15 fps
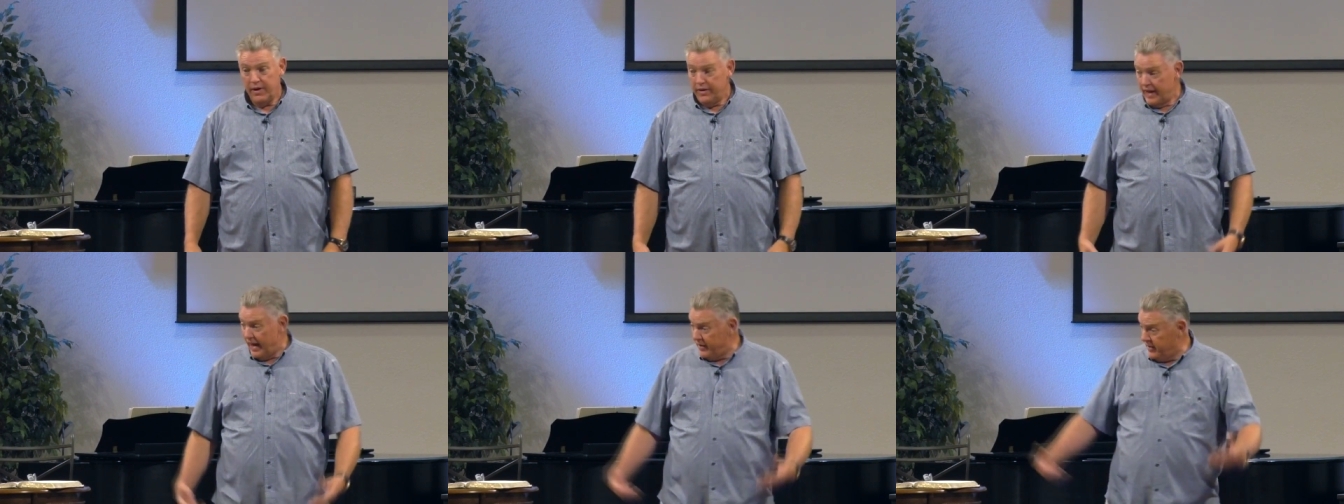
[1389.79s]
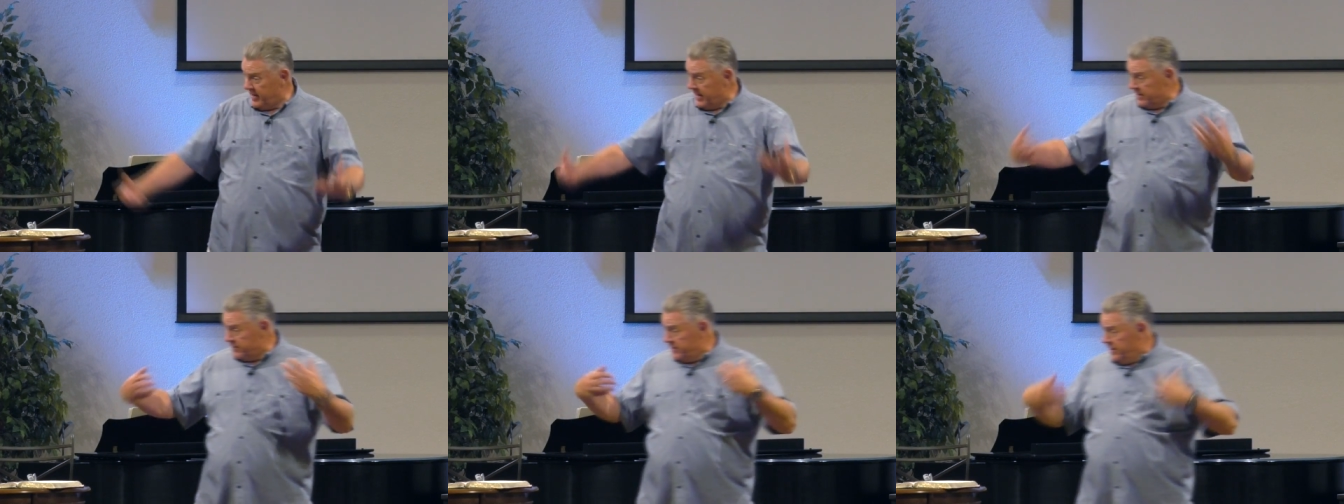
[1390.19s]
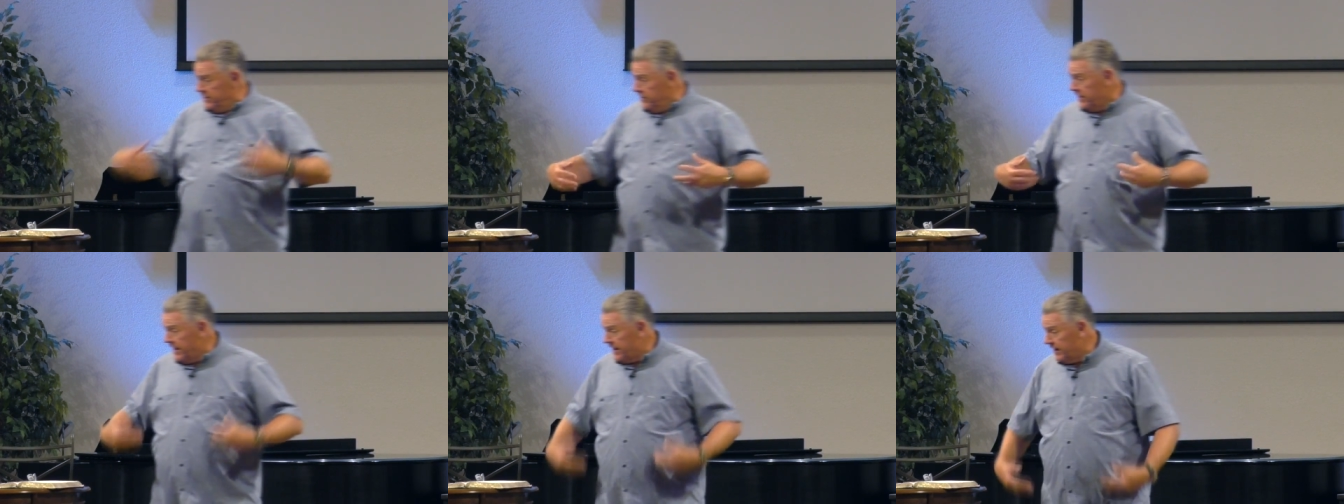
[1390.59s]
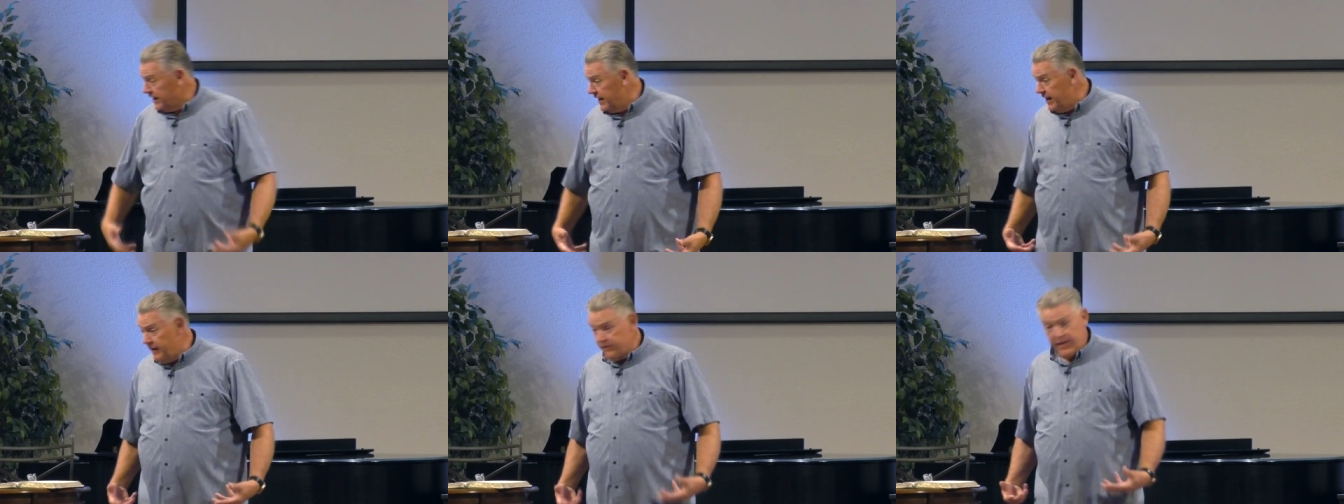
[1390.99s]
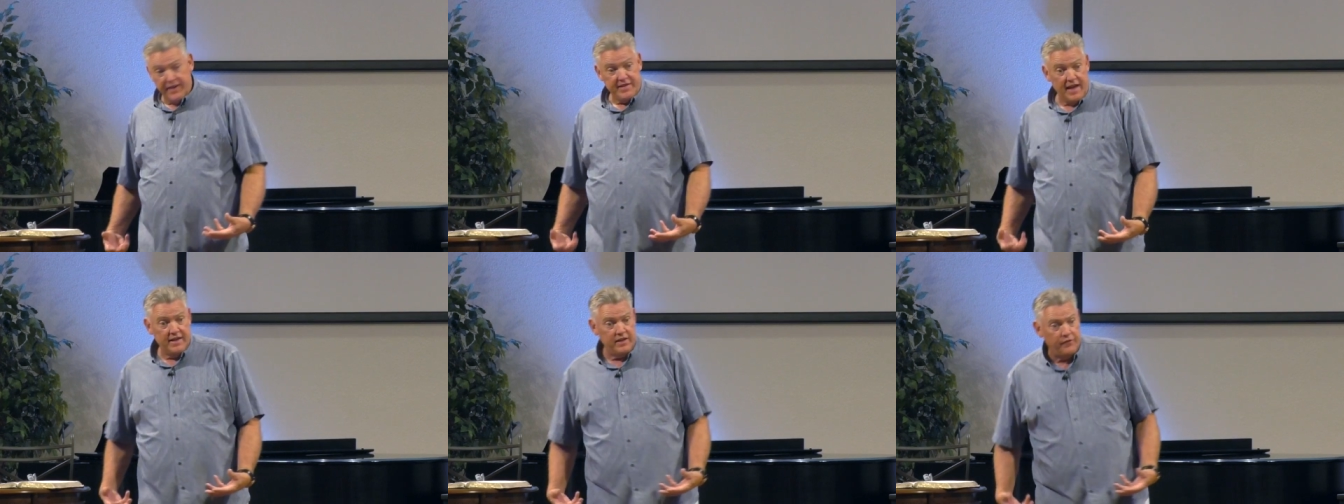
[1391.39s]
Now you gotta you gotta live a
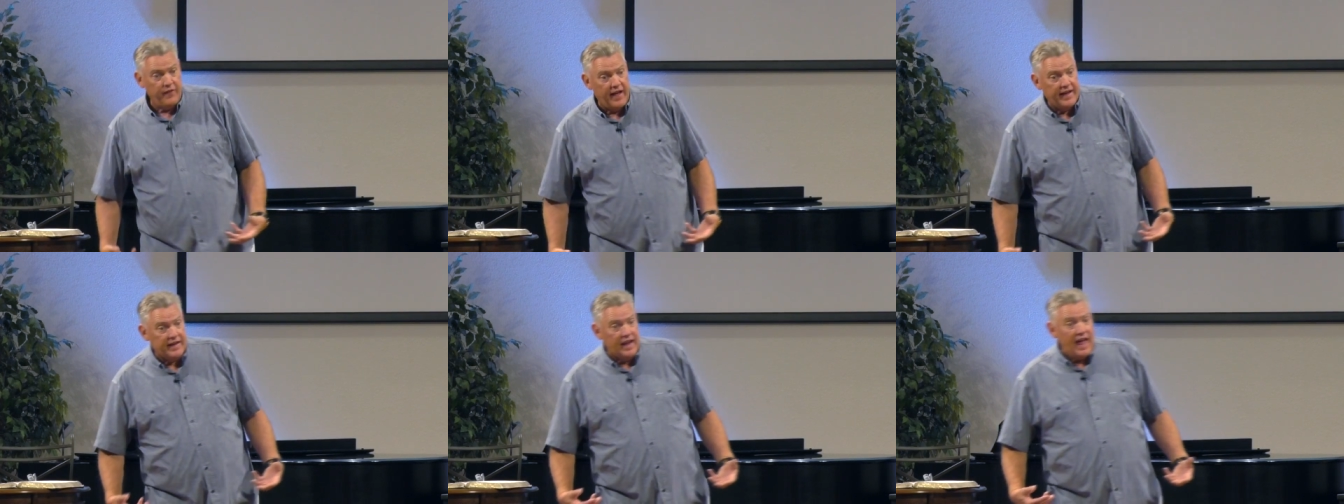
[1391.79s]
sanctified